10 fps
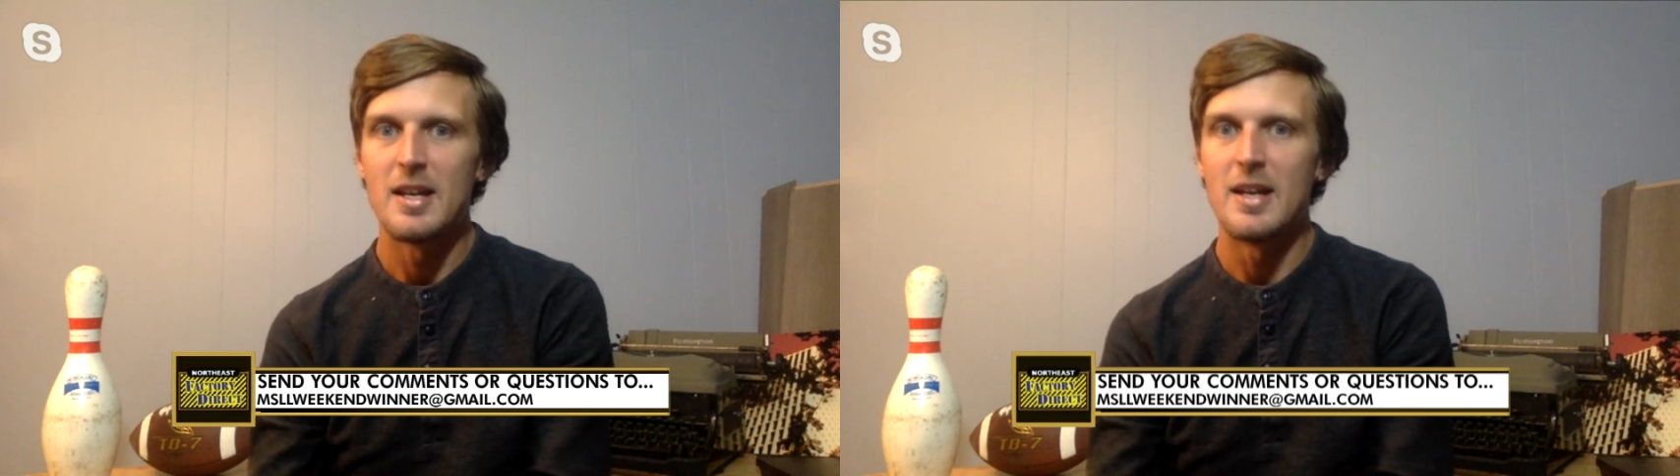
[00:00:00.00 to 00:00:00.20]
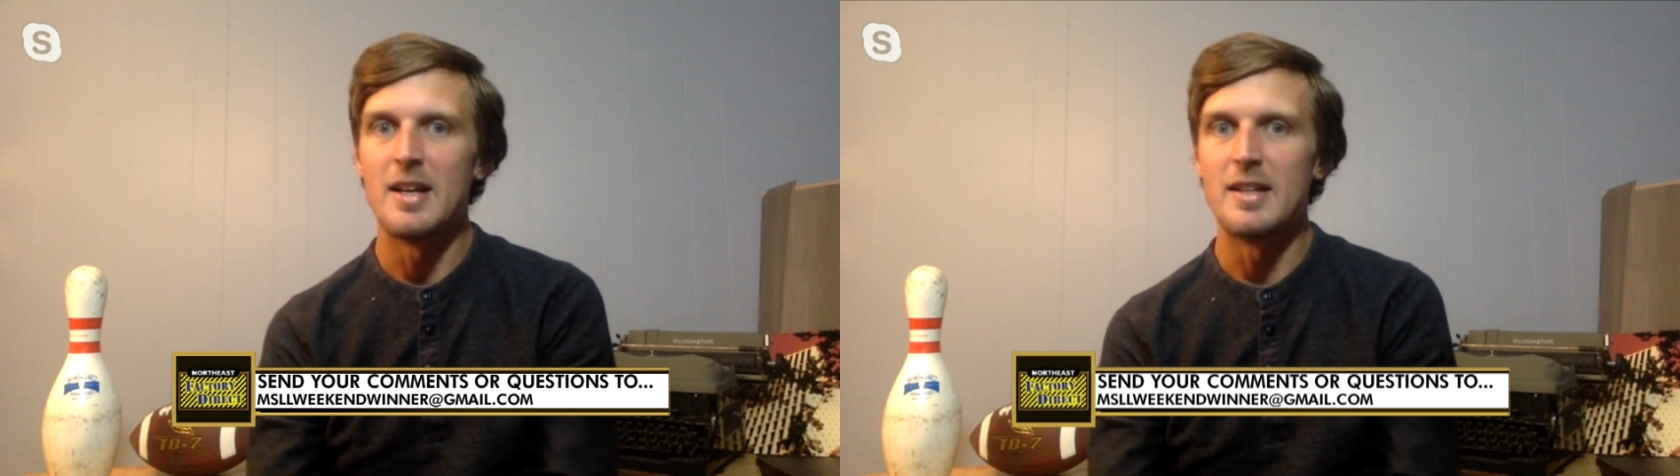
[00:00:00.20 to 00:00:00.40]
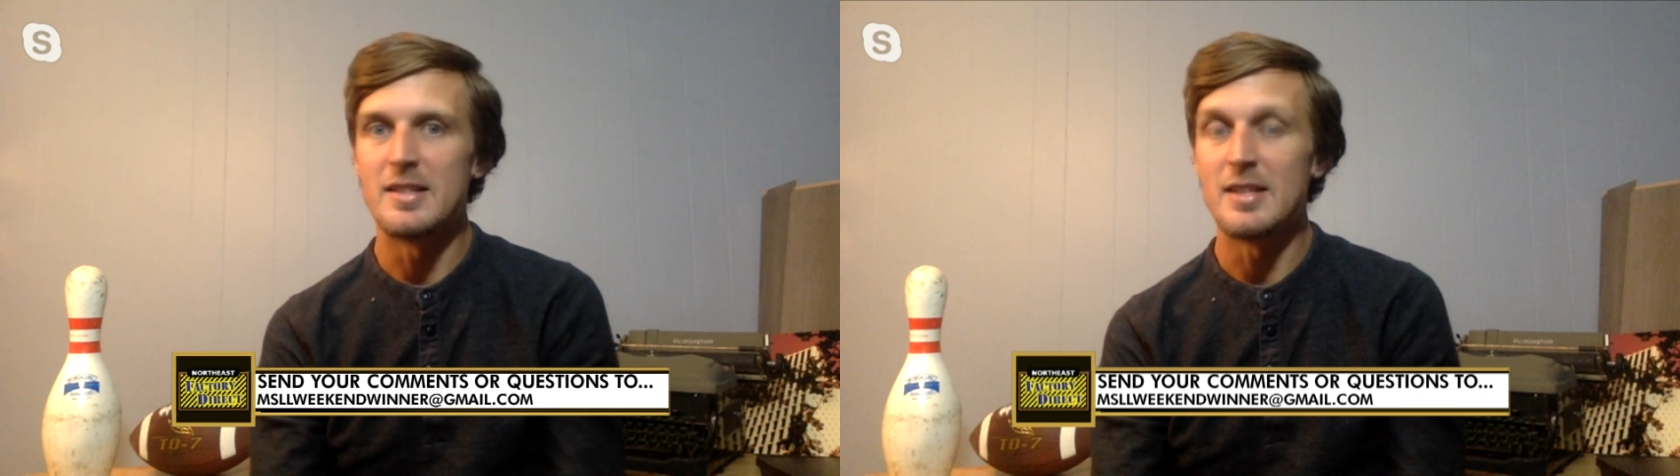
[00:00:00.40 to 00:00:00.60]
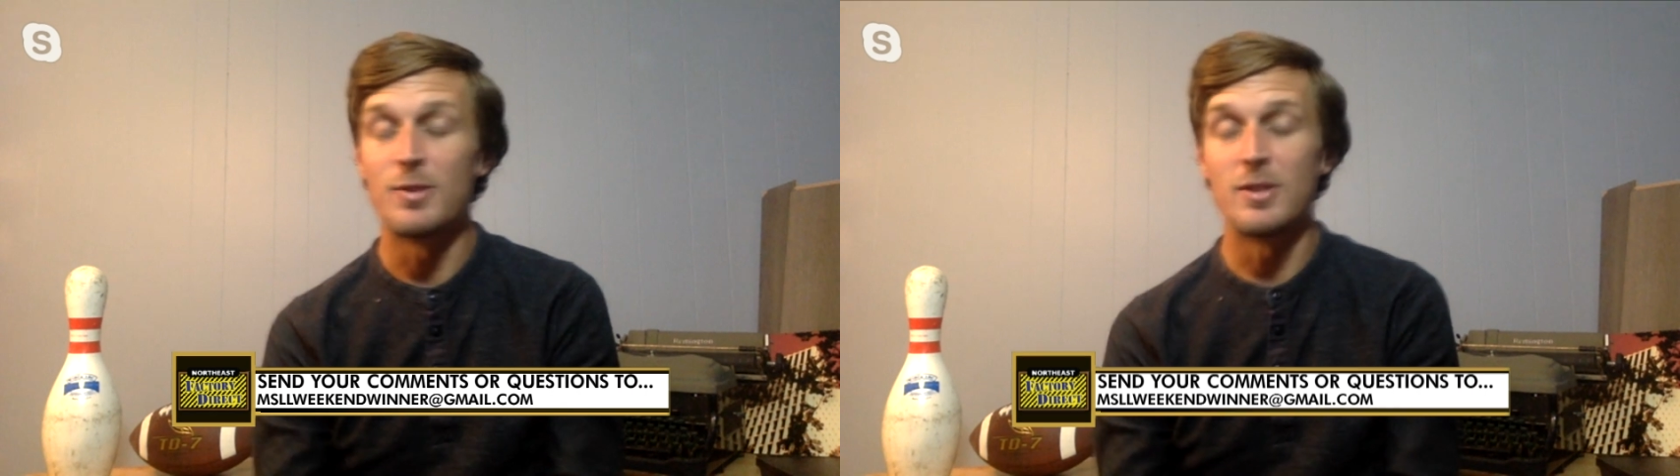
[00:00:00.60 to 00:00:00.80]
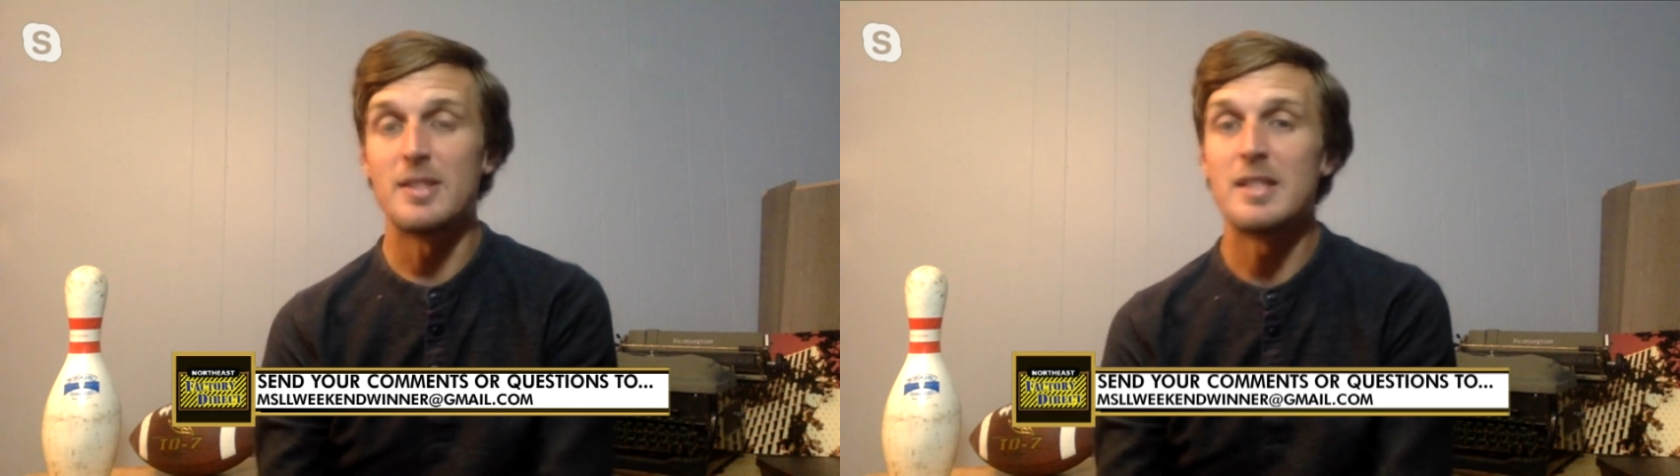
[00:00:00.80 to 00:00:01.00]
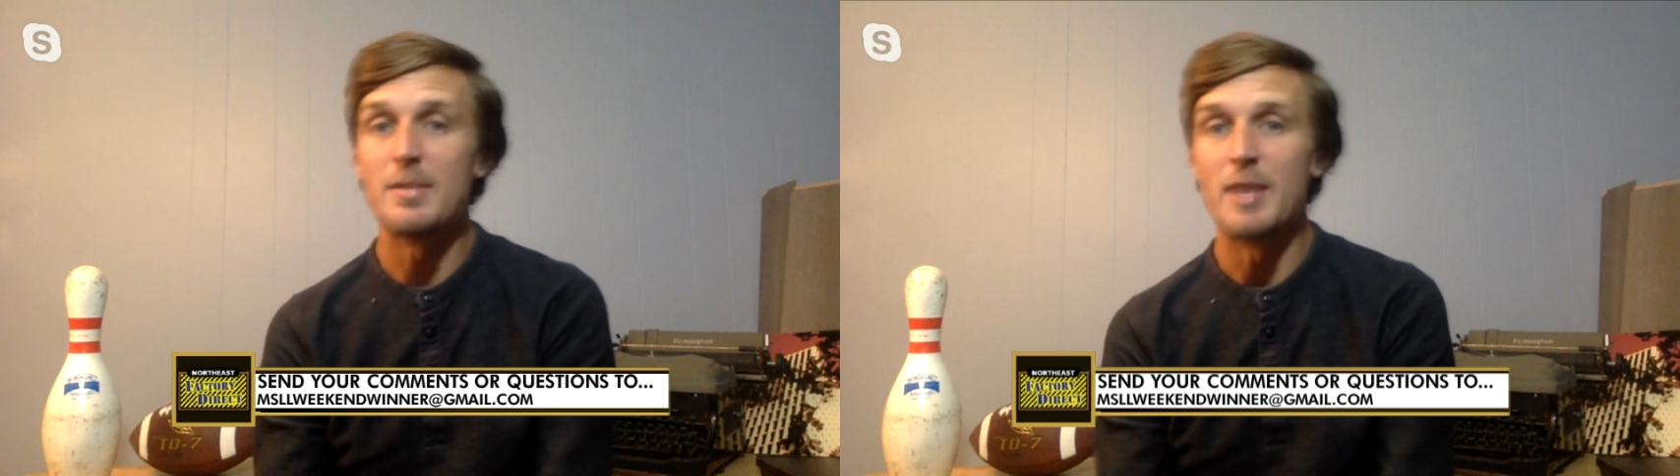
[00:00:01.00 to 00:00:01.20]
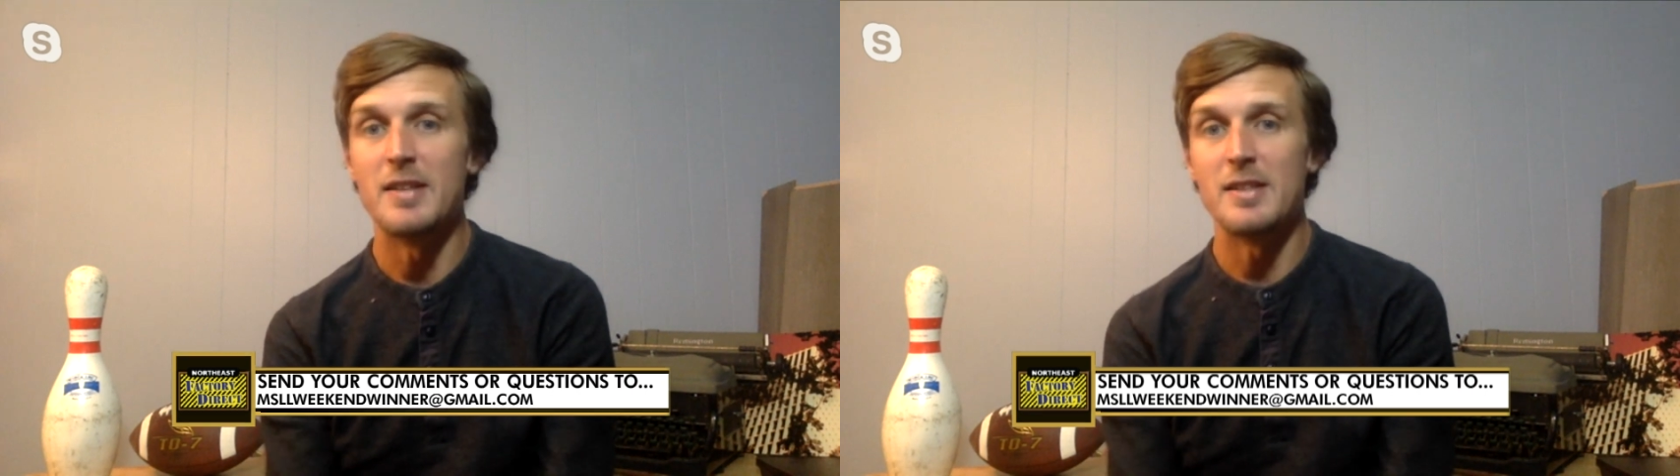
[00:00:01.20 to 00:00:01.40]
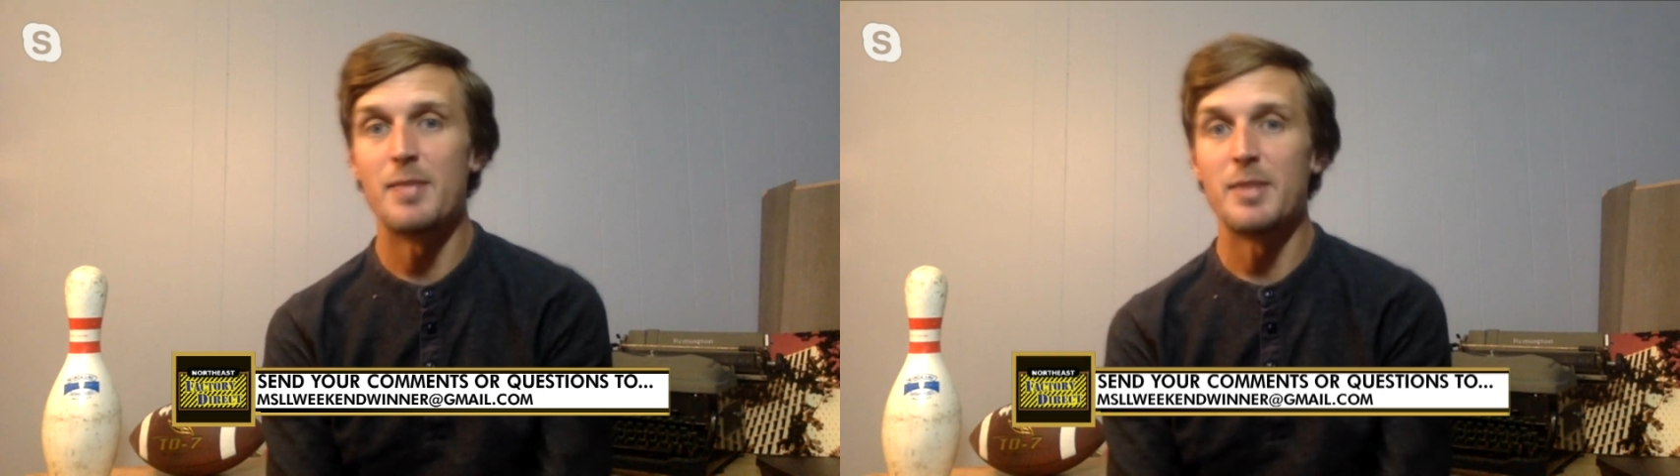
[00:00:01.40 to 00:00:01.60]
and see where this team
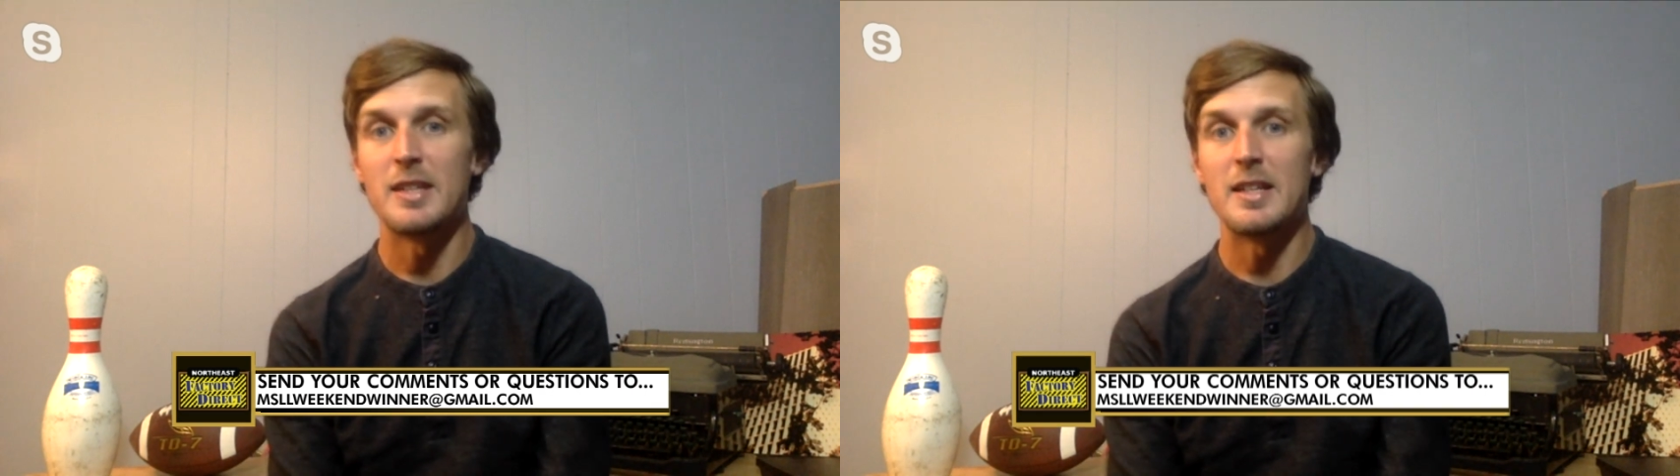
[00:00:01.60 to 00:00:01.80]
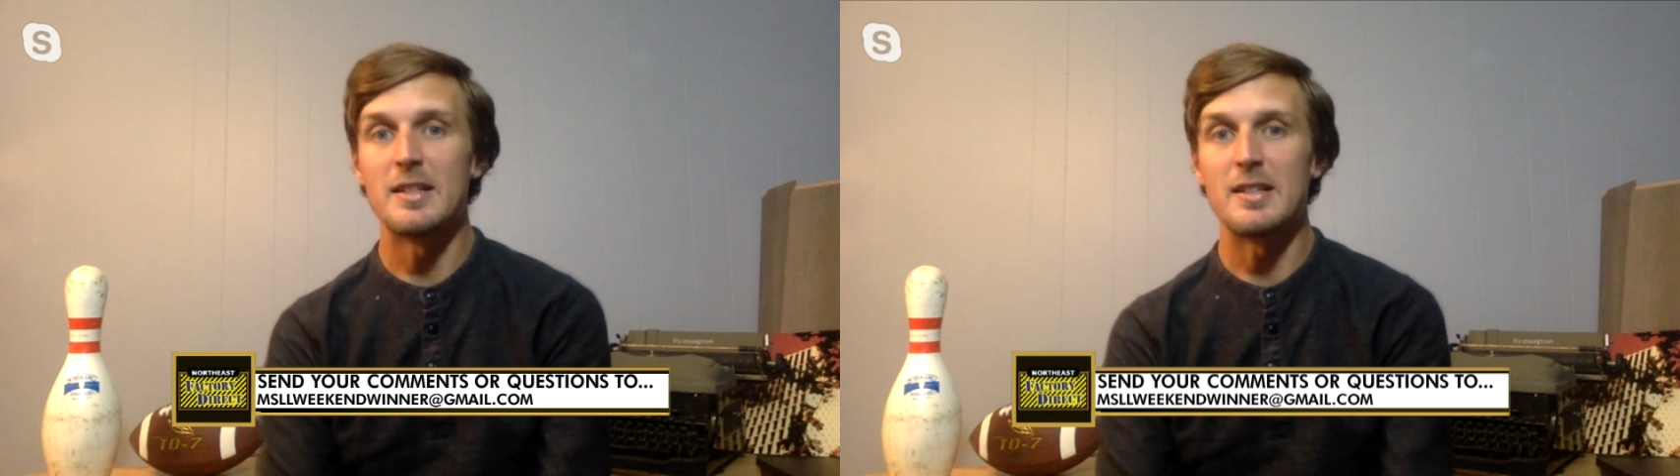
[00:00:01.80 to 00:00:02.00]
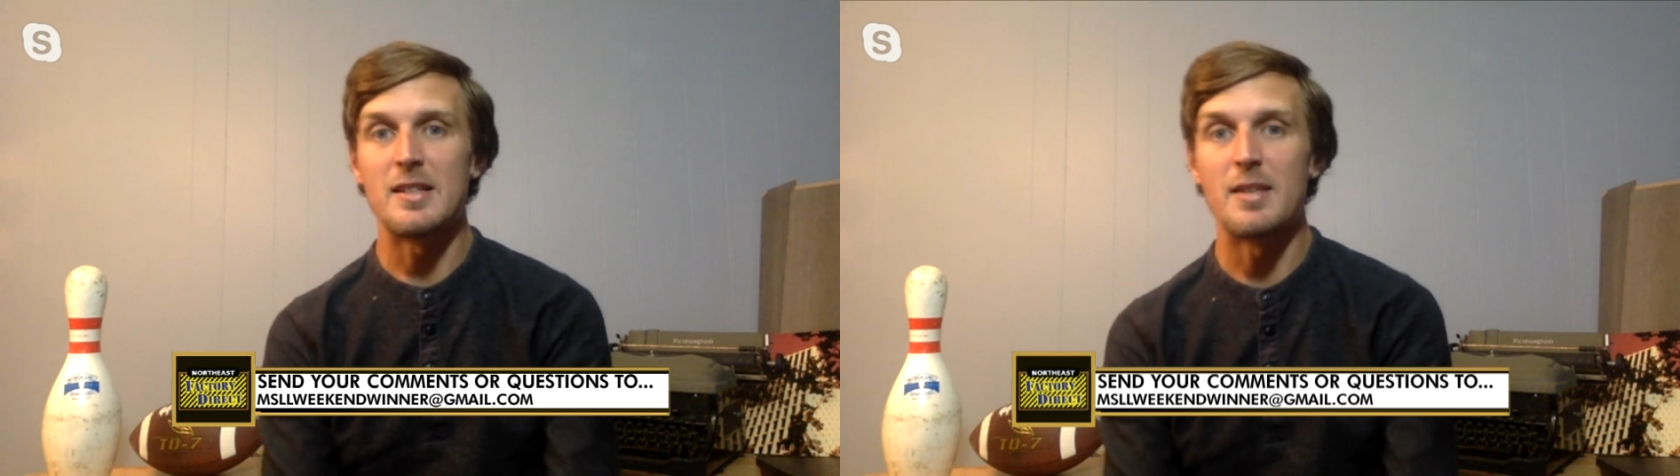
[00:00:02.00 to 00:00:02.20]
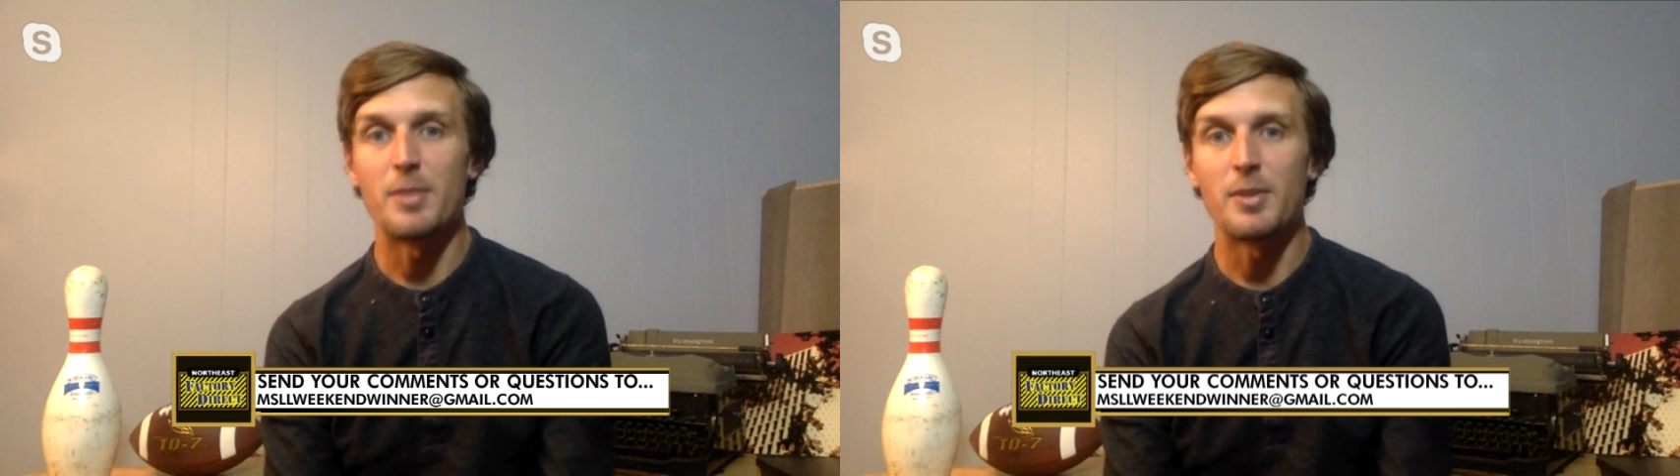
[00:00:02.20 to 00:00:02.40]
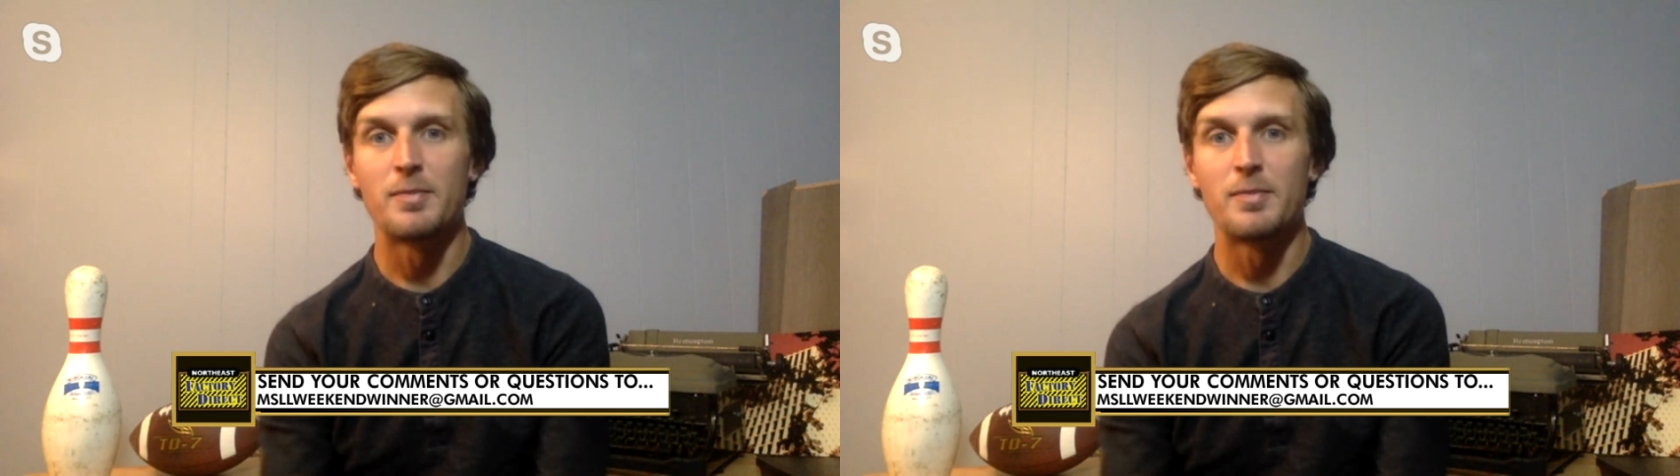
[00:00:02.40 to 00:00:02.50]
ends up at the end of December.